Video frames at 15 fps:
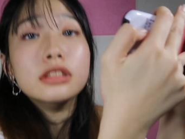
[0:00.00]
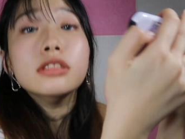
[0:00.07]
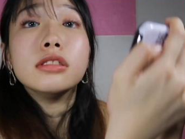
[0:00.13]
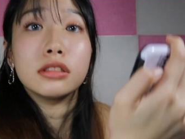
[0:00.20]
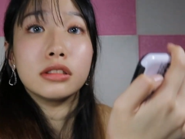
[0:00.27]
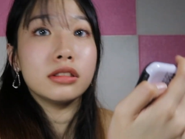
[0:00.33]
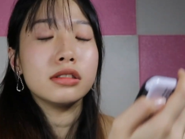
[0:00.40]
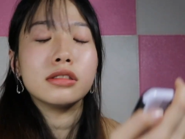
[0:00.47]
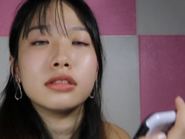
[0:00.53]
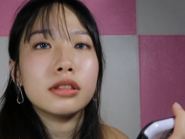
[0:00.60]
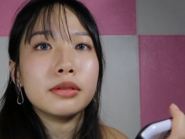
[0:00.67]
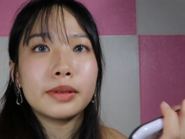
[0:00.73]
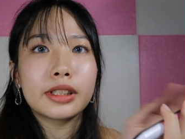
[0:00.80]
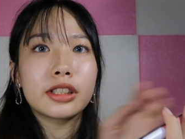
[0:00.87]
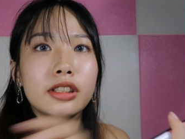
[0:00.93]
Ooh,
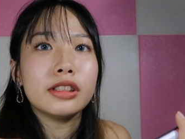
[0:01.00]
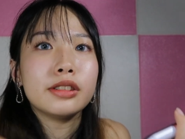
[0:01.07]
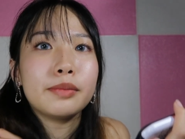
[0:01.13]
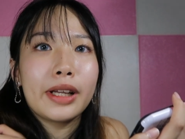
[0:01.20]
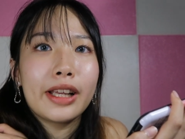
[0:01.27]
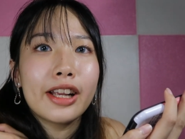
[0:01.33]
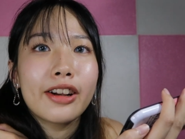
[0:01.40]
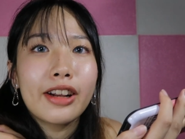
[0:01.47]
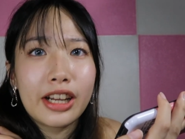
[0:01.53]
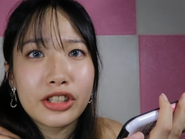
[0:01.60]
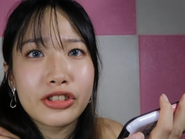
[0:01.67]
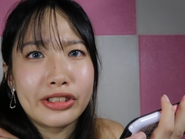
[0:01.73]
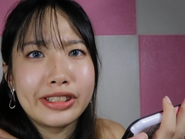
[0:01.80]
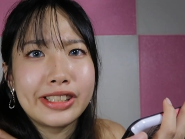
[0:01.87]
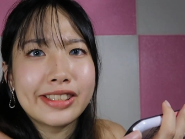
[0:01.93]
oh my god, my hair
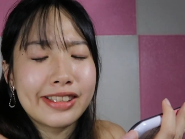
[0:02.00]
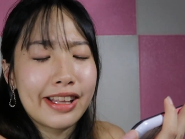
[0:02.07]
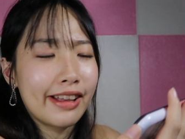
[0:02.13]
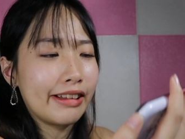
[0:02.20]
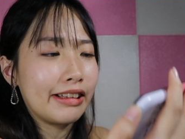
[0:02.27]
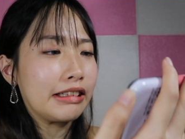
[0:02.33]
actually stands.